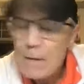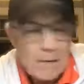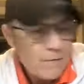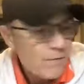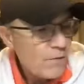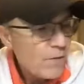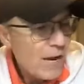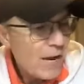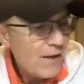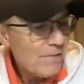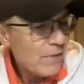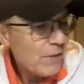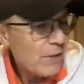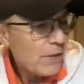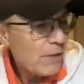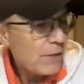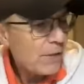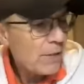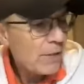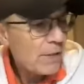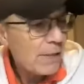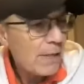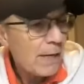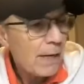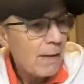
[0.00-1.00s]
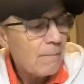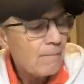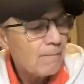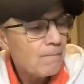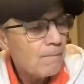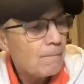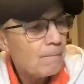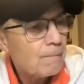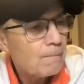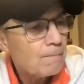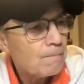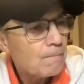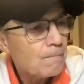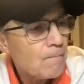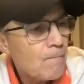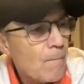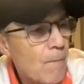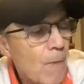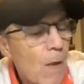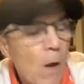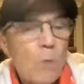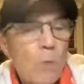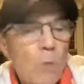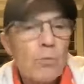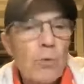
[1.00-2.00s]
you haven't heard it yet,
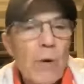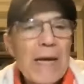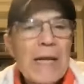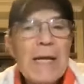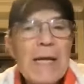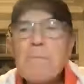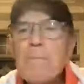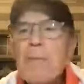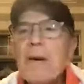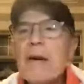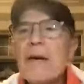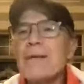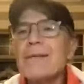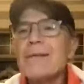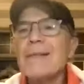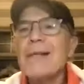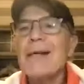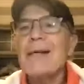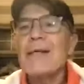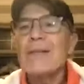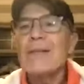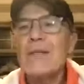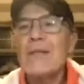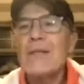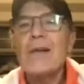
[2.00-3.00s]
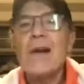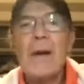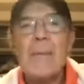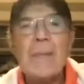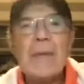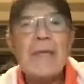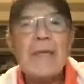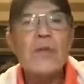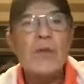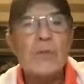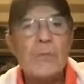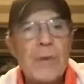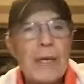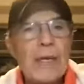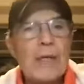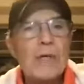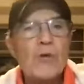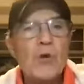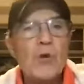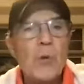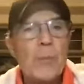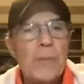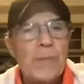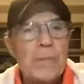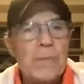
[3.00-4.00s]
running parallel to coming to
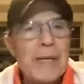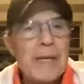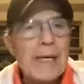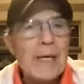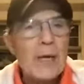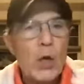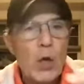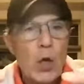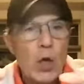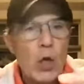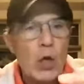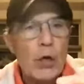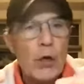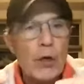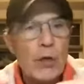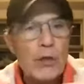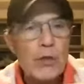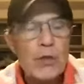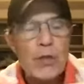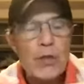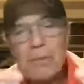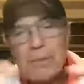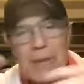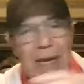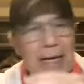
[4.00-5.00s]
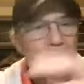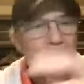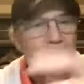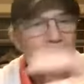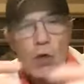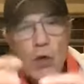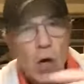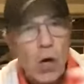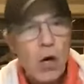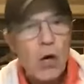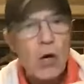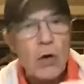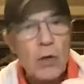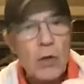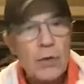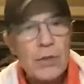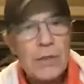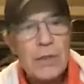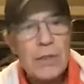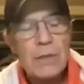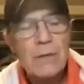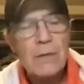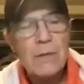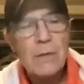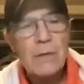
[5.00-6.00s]
regroup and being encouraged and making calls
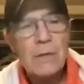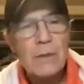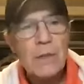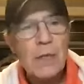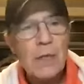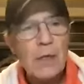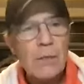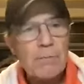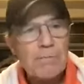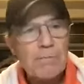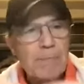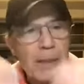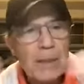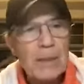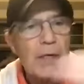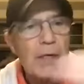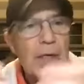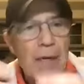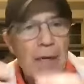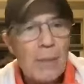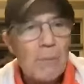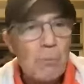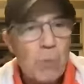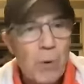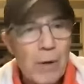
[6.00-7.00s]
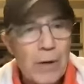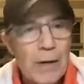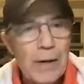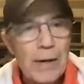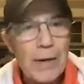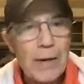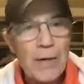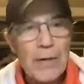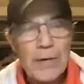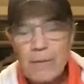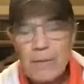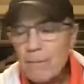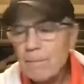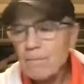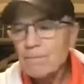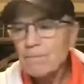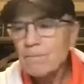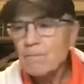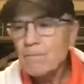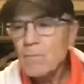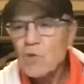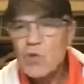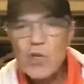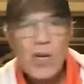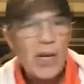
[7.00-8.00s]
and building up one another,
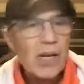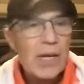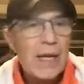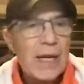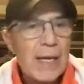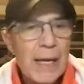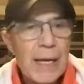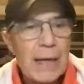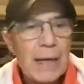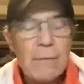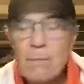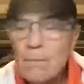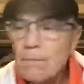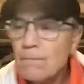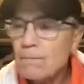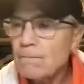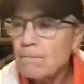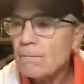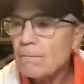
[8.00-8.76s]
checking in,